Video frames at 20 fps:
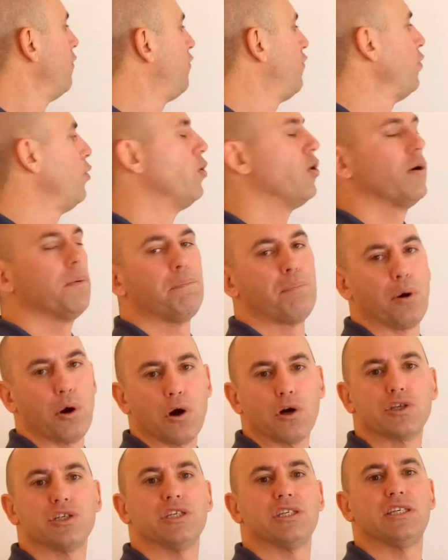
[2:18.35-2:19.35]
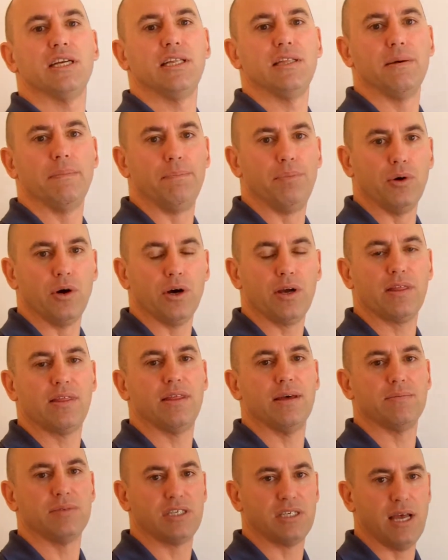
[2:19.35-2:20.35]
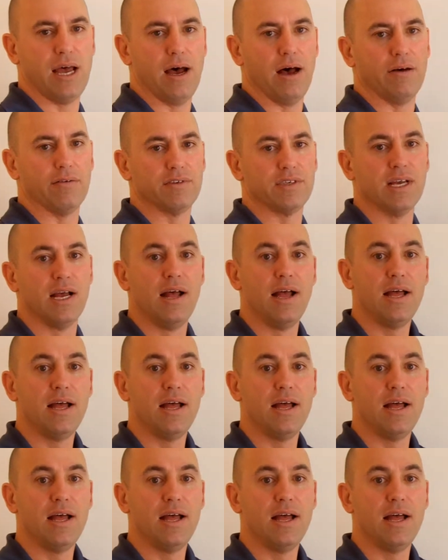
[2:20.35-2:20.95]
for purchasing the book themselves.